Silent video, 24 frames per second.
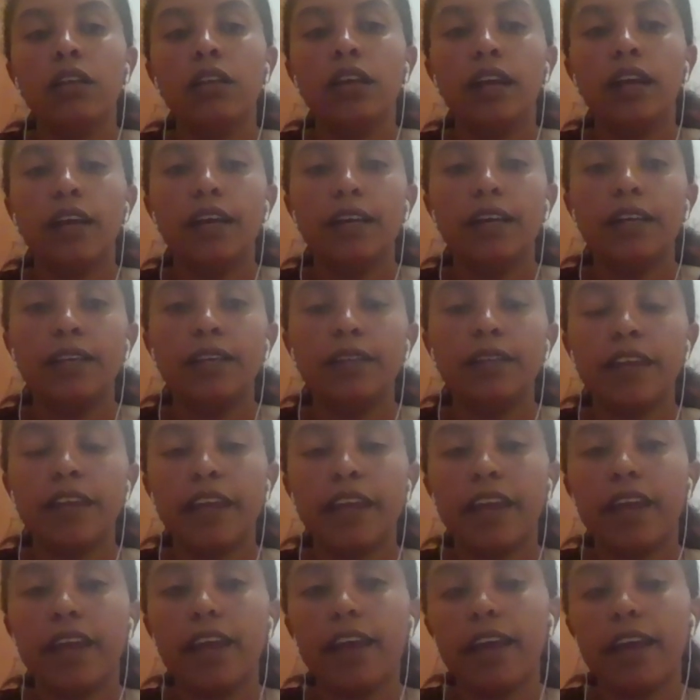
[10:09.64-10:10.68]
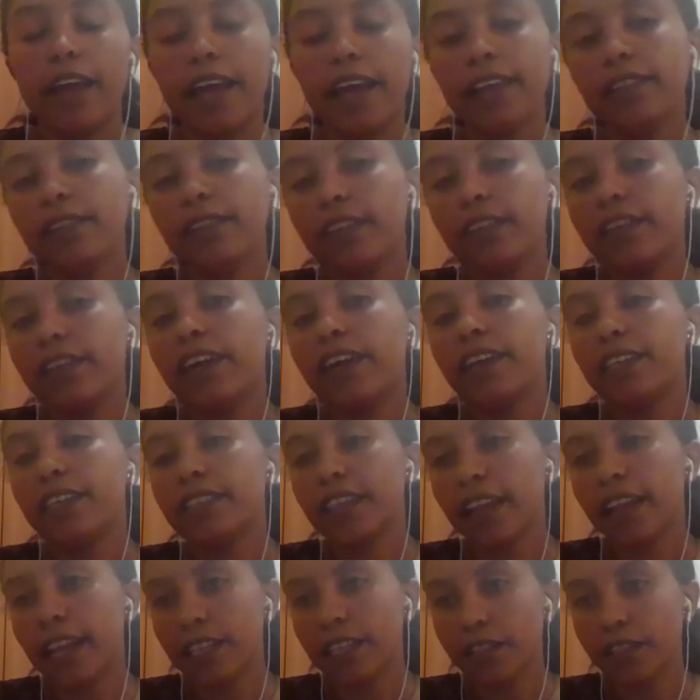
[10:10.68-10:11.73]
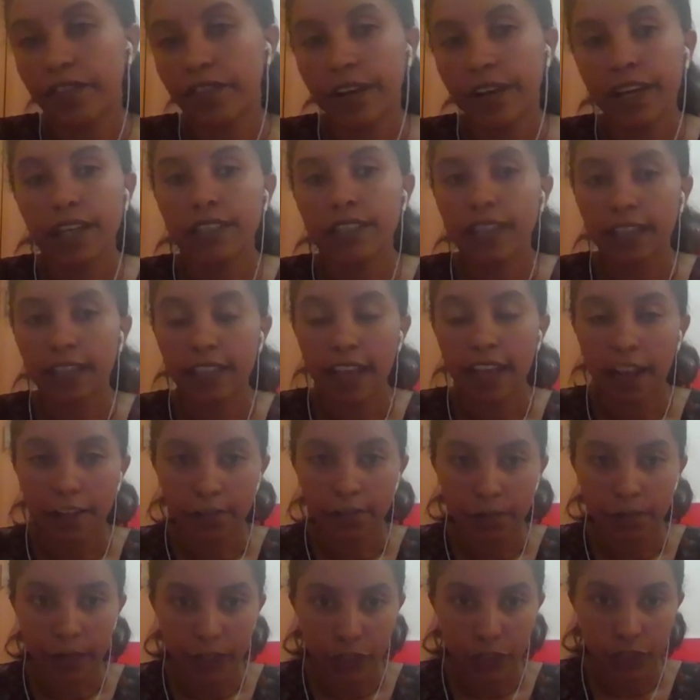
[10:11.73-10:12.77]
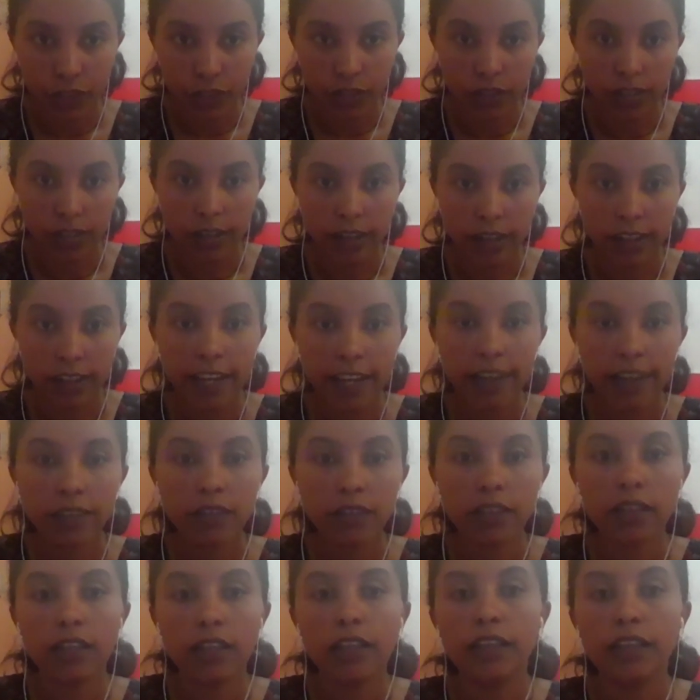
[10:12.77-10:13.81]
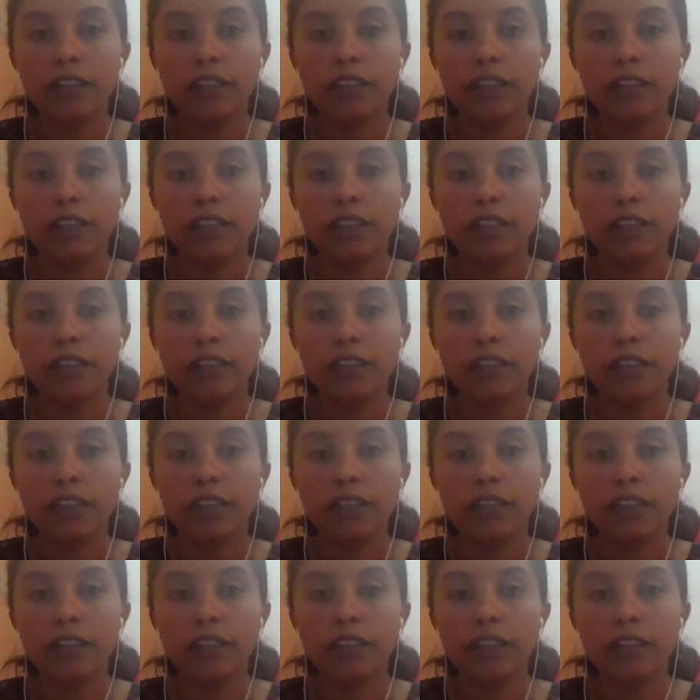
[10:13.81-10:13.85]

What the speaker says: And the race classifier that I have mentioned earlier,